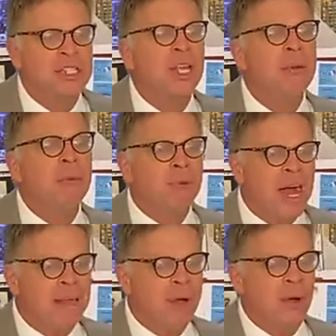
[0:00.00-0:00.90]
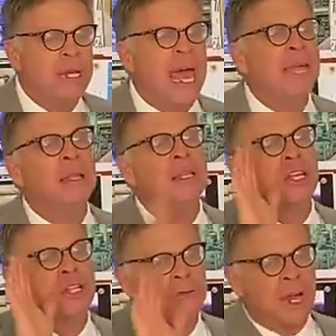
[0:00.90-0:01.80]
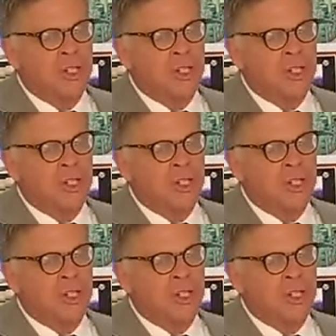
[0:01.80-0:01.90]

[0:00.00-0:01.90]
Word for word: that's going to be brought about in the